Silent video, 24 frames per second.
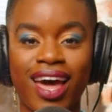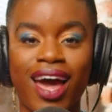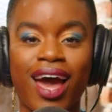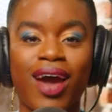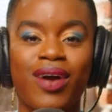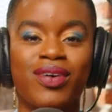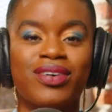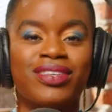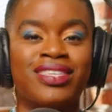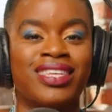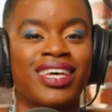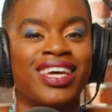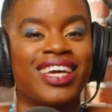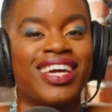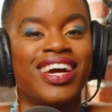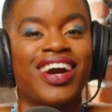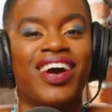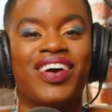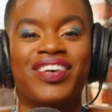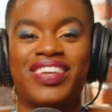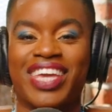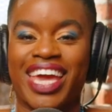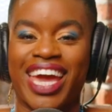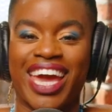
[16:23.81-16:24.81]
I was like,
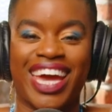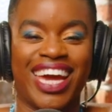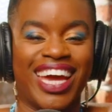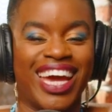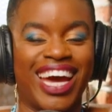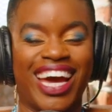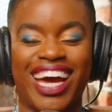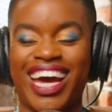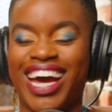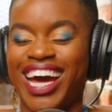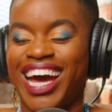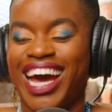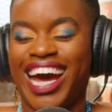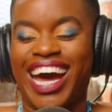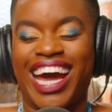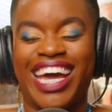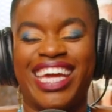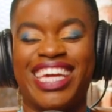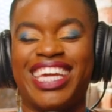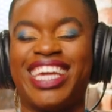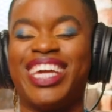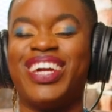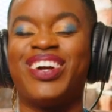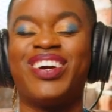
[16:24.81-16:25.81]
okay, I
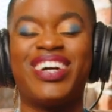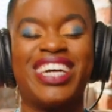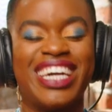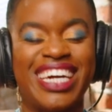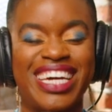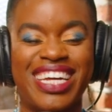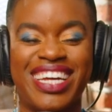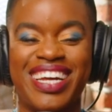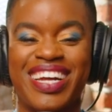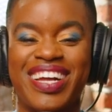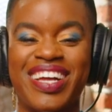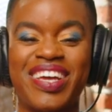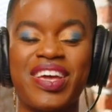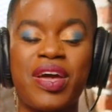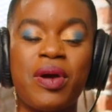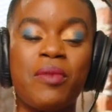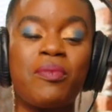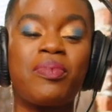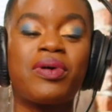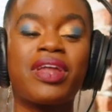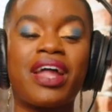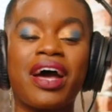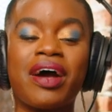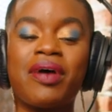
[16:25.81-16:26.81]
hear it,
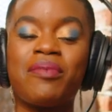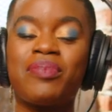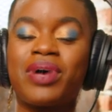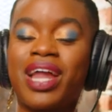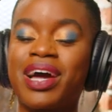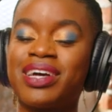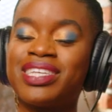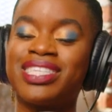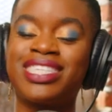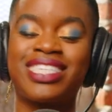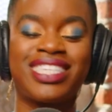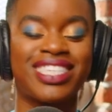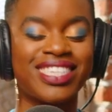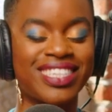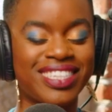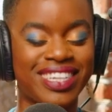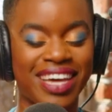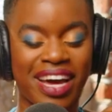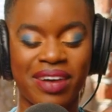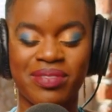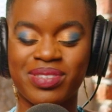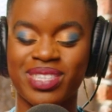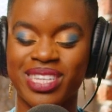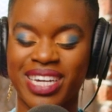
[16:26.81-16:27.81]
but
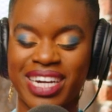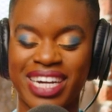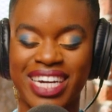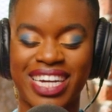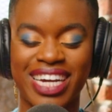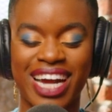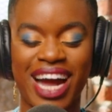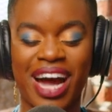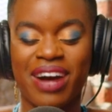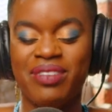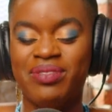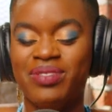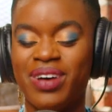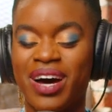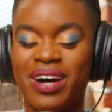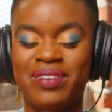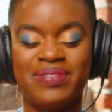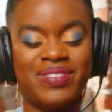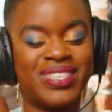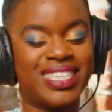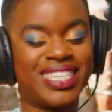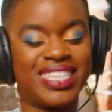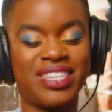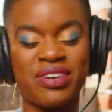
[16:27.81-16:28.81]
I'm sorry, I'm
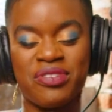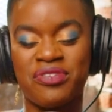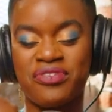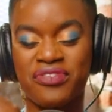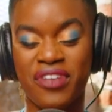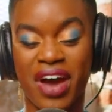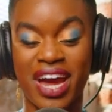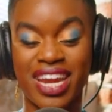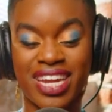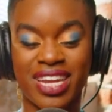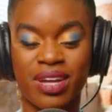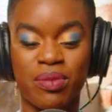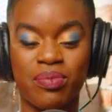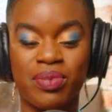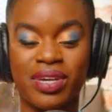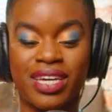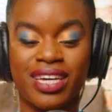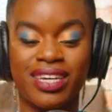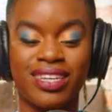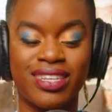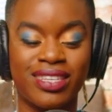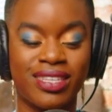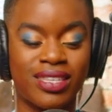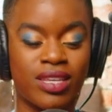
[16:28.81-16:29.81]
still fighting
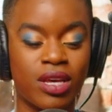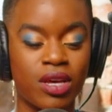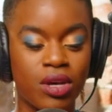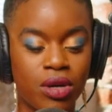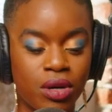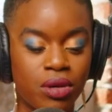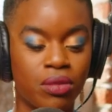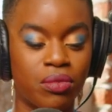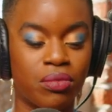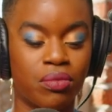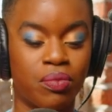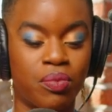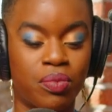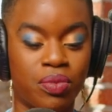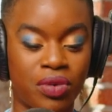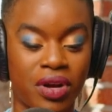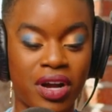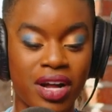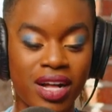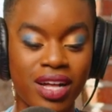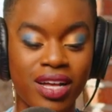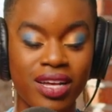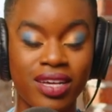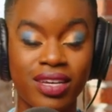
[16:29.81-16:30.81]
because
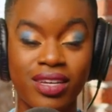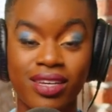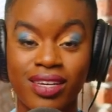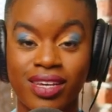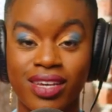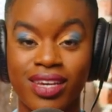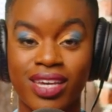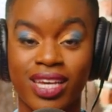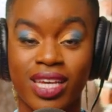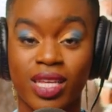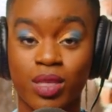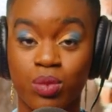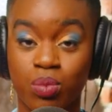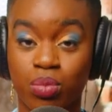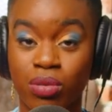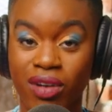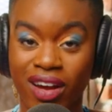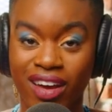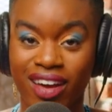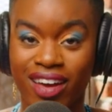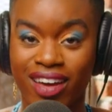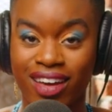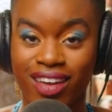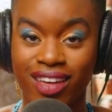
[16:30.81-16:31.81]
bruh is
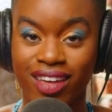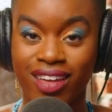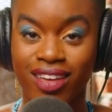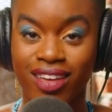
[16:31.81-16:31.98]
bruh,